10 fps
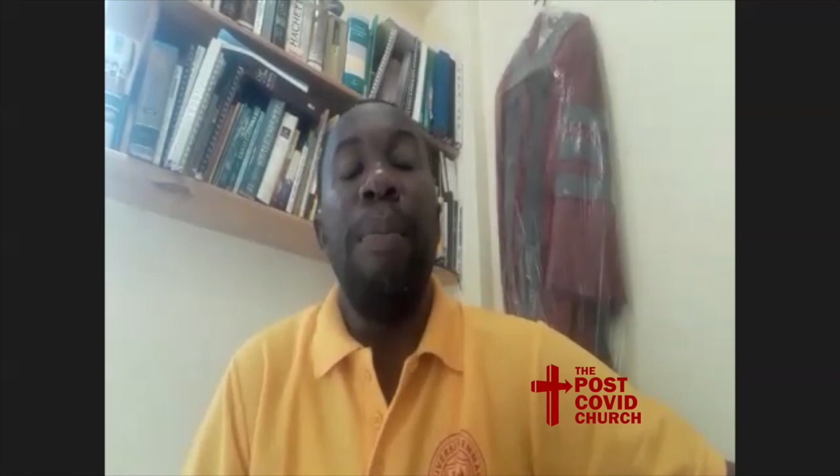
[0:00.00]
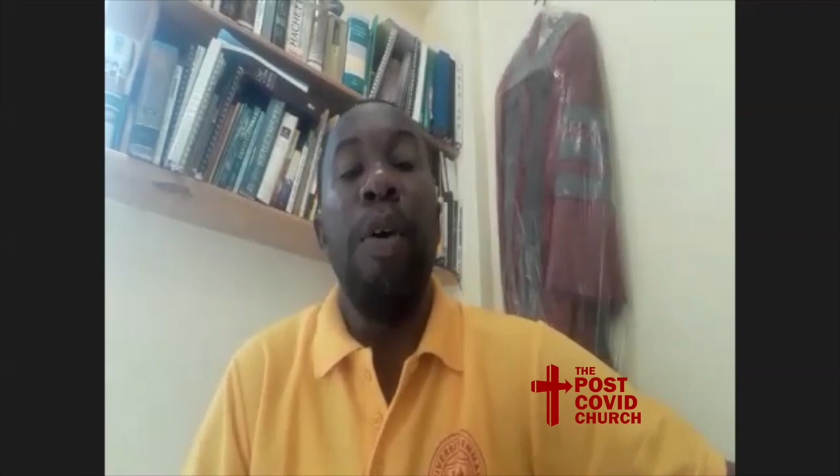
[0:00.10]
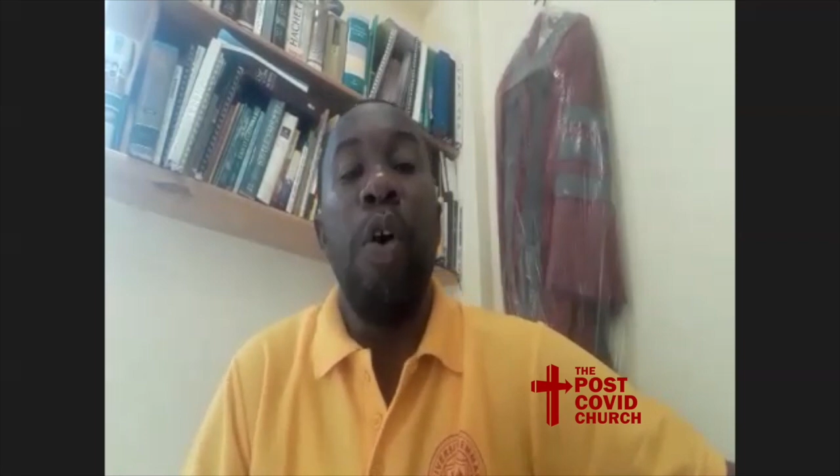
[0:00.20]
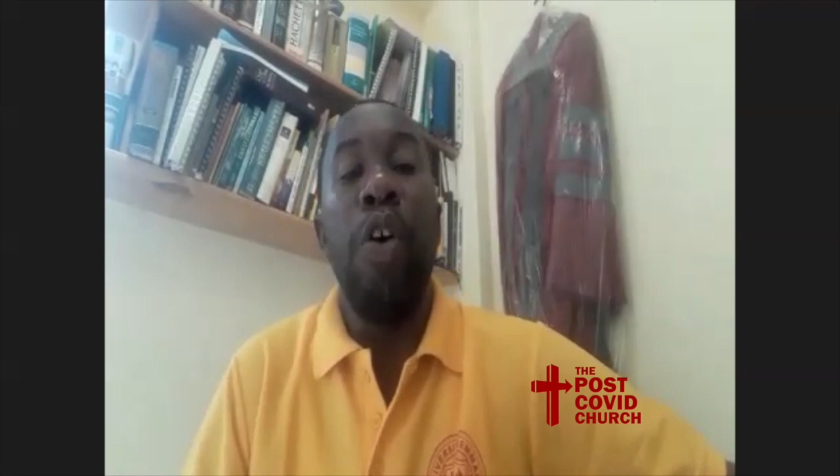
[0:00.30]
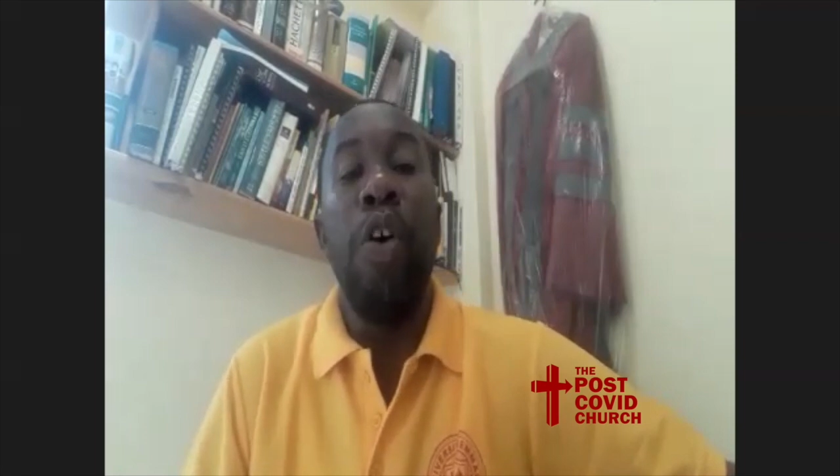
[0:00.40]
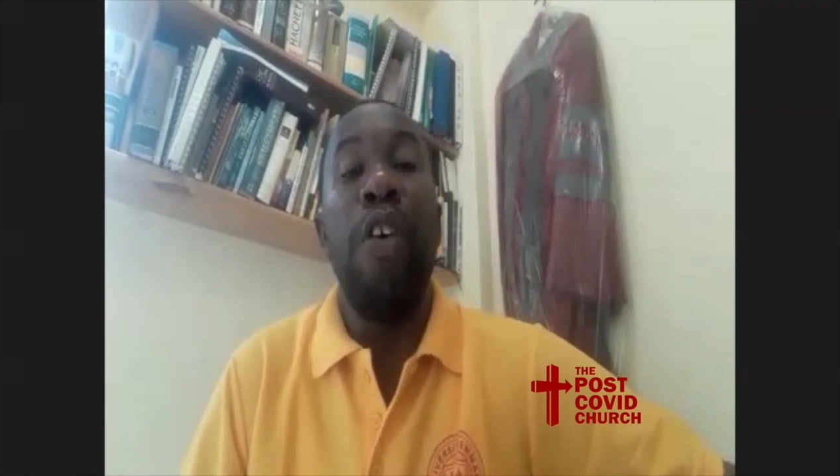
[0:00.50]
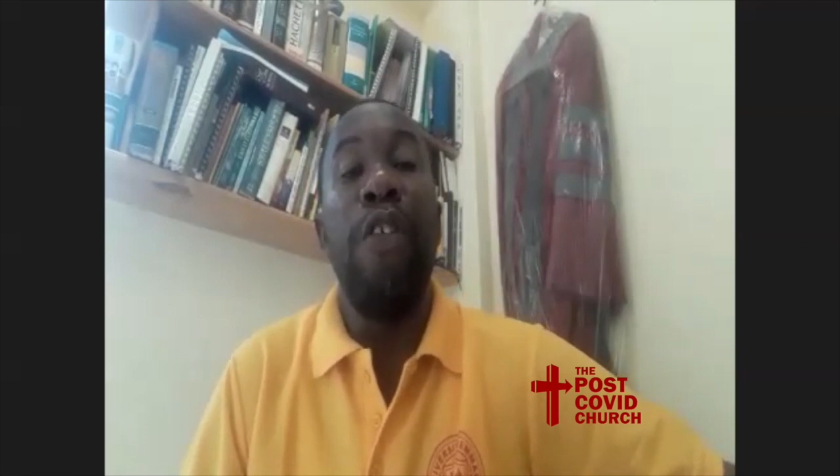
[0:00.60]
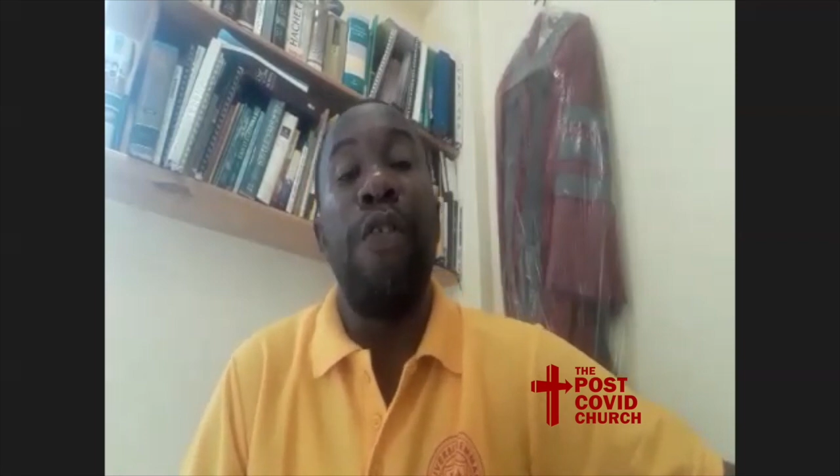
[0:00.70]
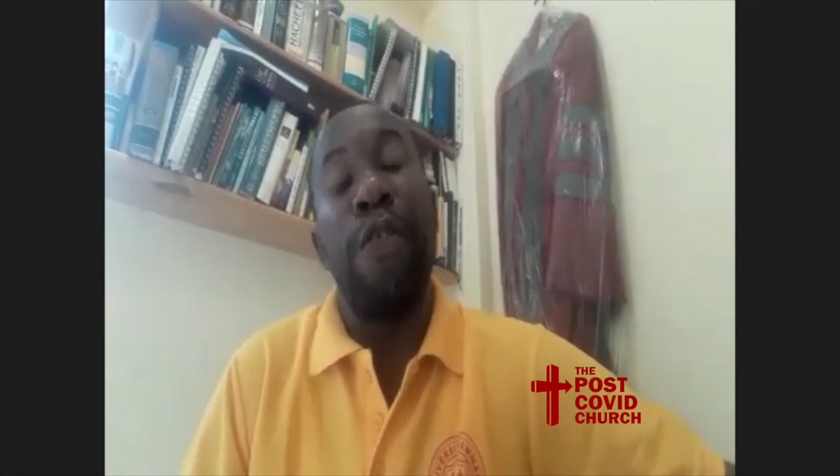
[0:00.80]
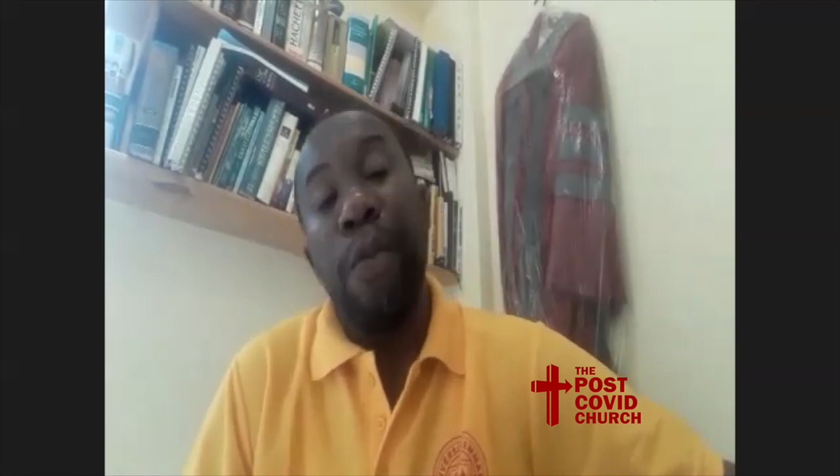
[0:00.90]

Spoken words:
because of,